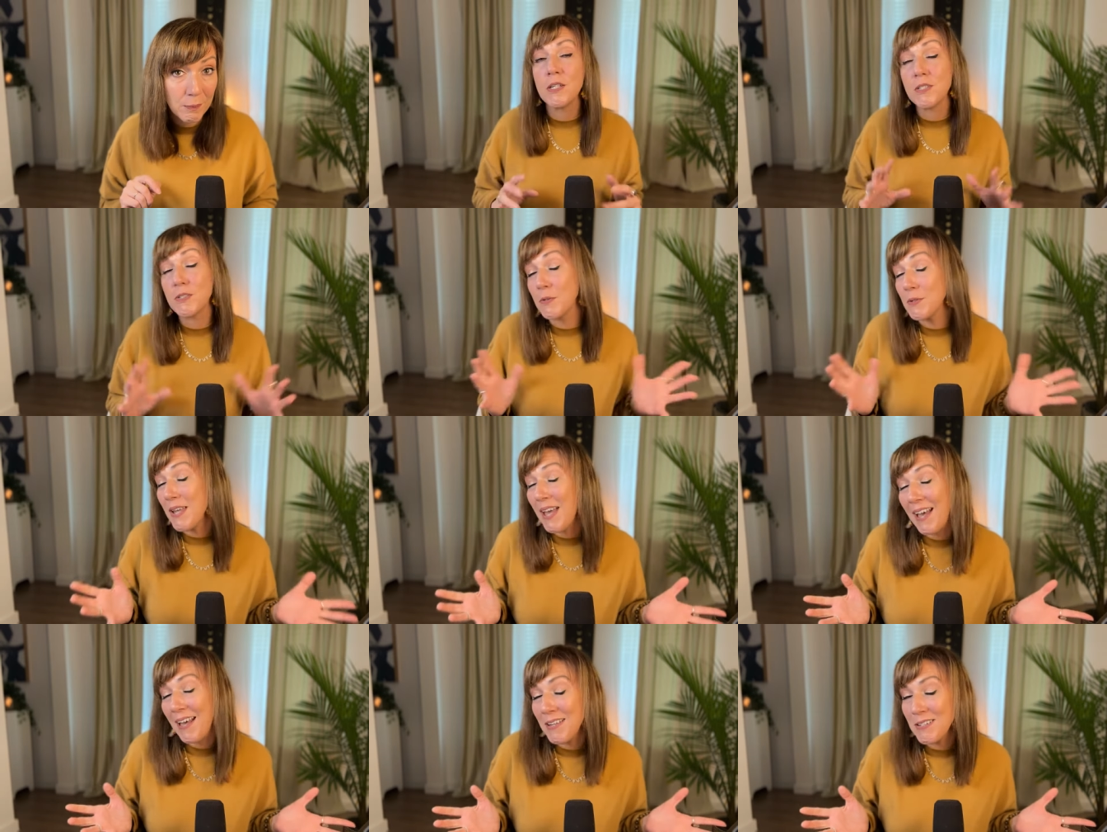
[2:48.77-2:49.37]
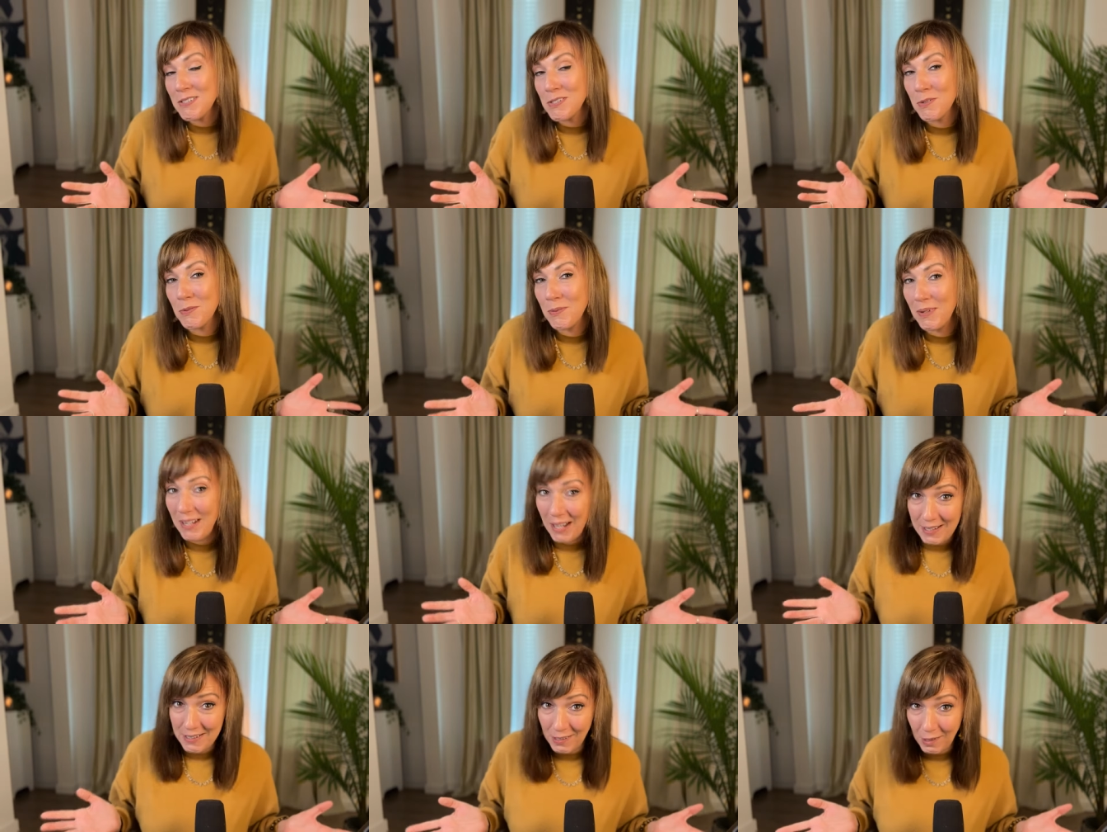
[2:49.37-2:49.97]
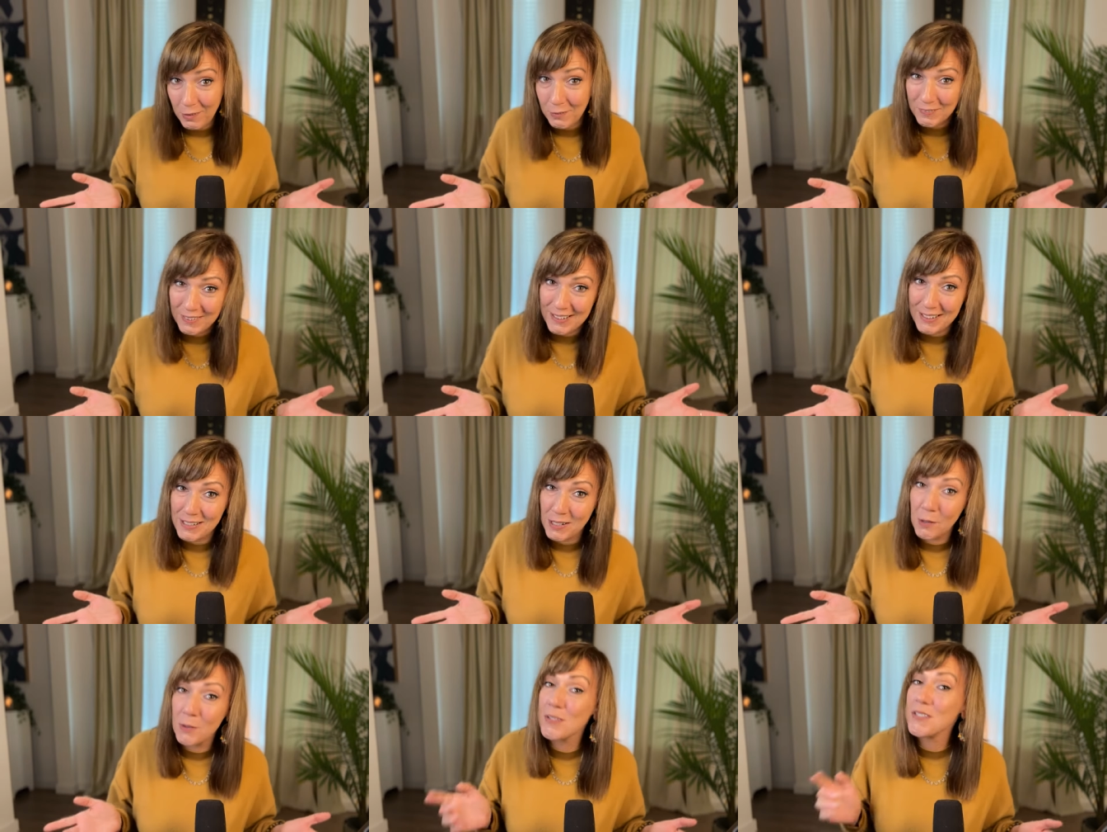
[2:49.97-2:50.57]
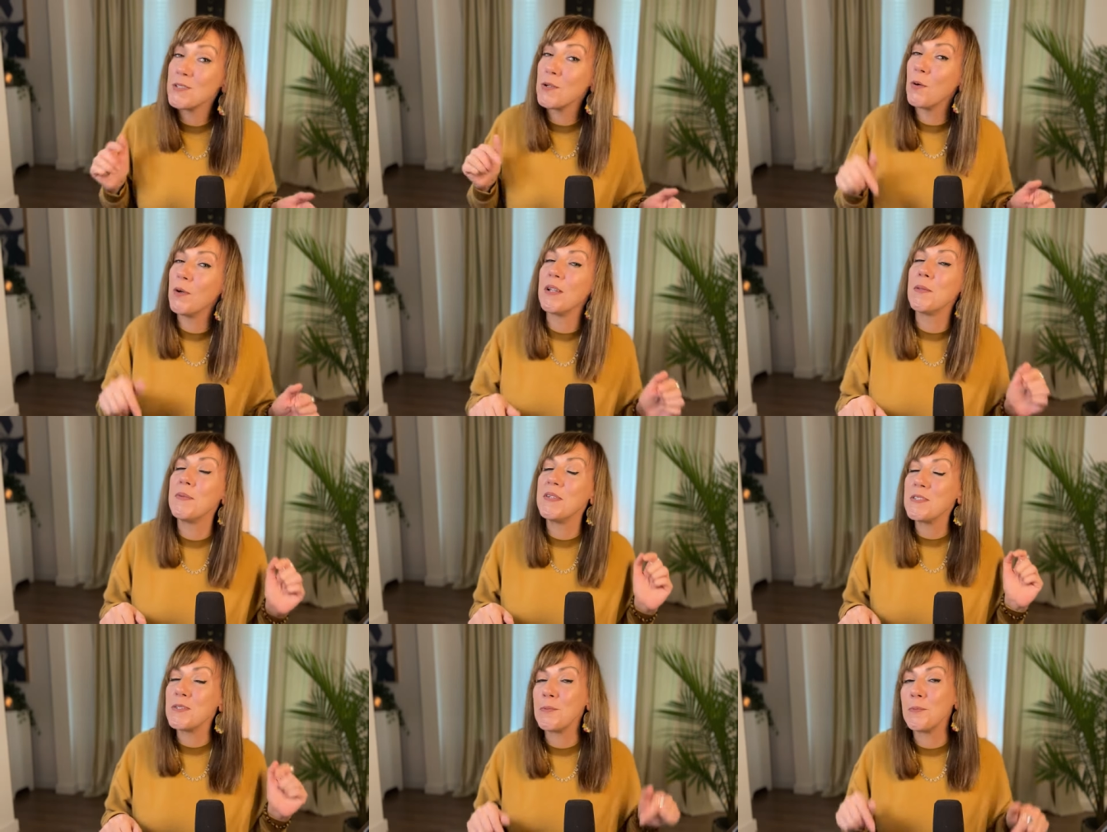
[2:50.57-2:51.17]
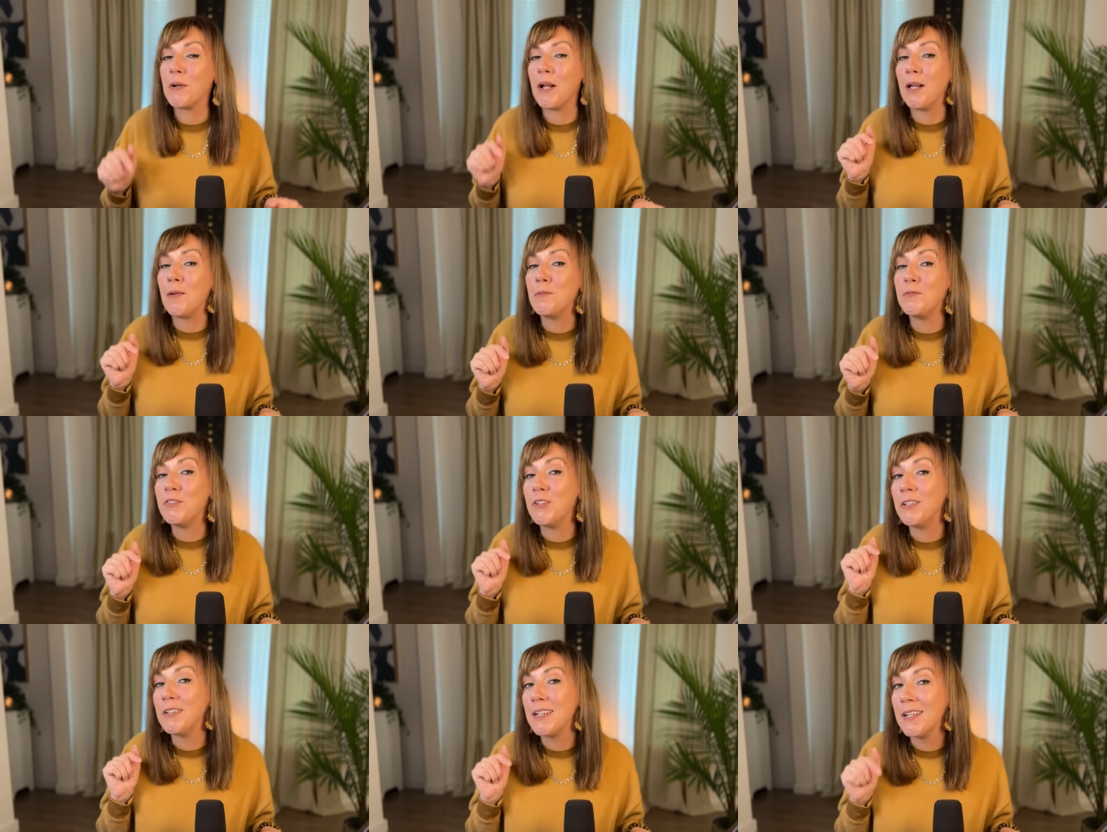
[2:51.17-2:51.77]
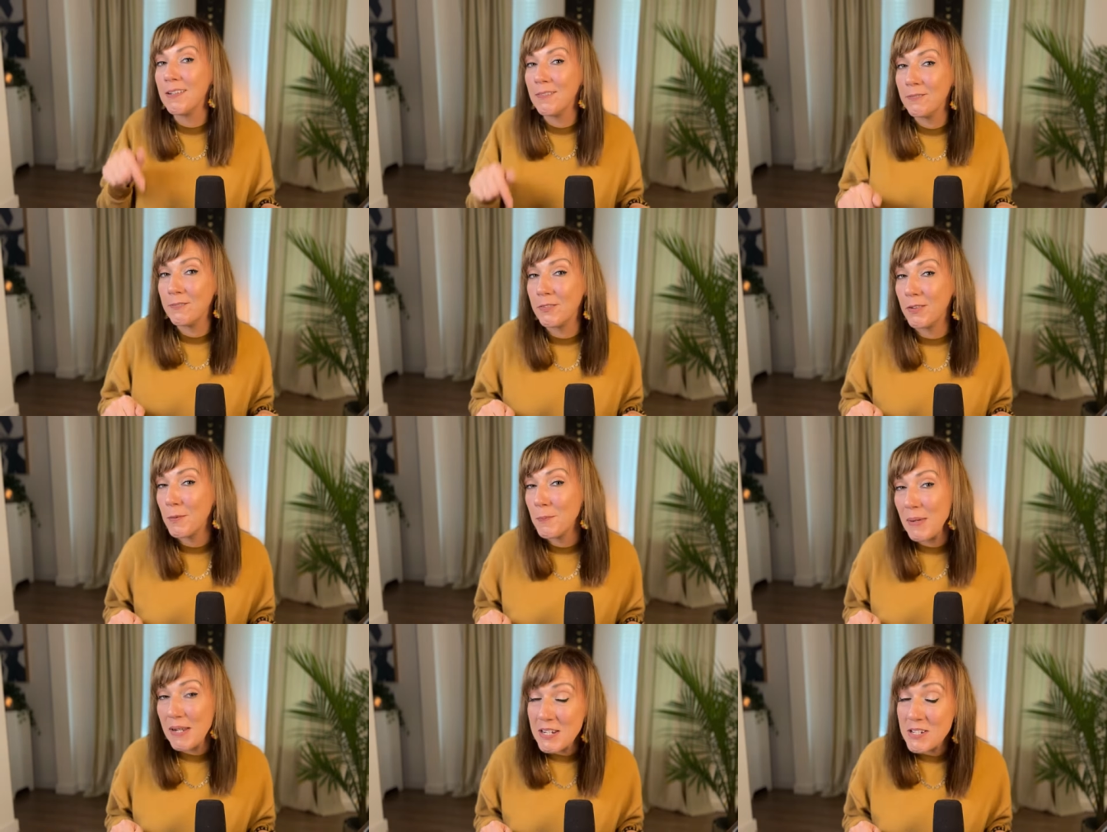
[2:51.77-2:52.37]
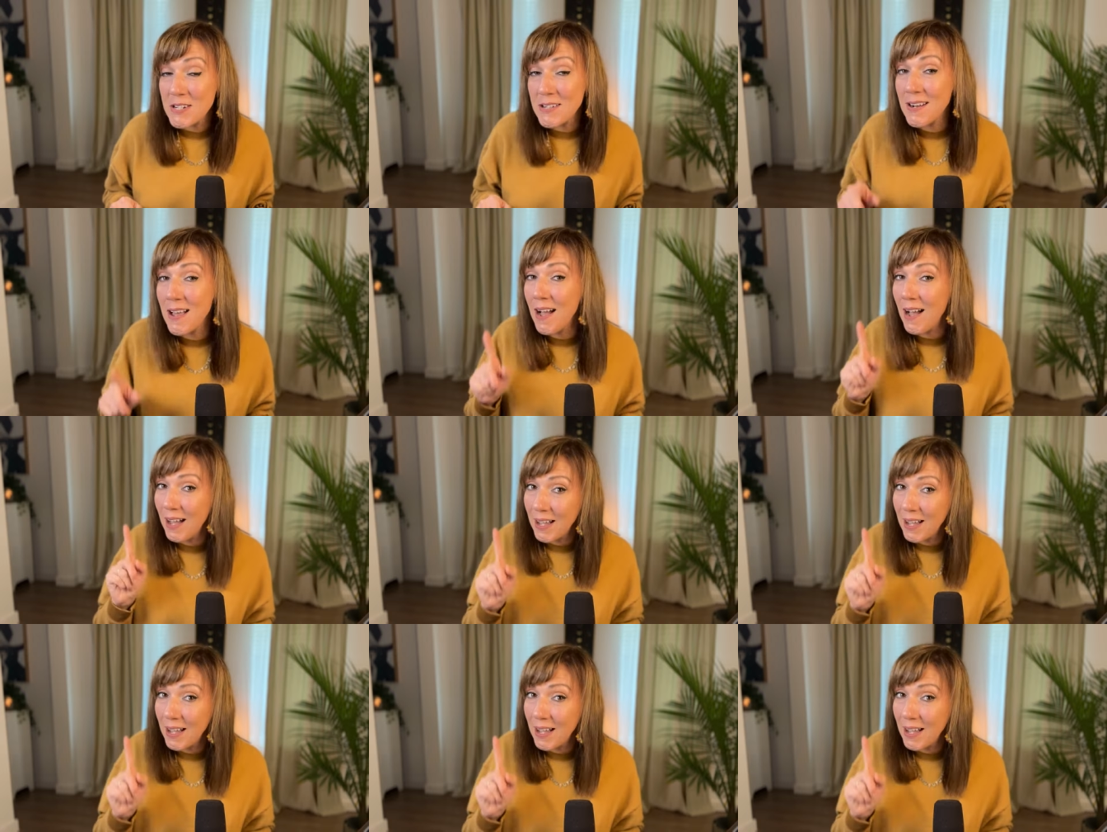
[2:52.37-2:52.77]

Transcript: So to add to what I already know is going to be super helpful information,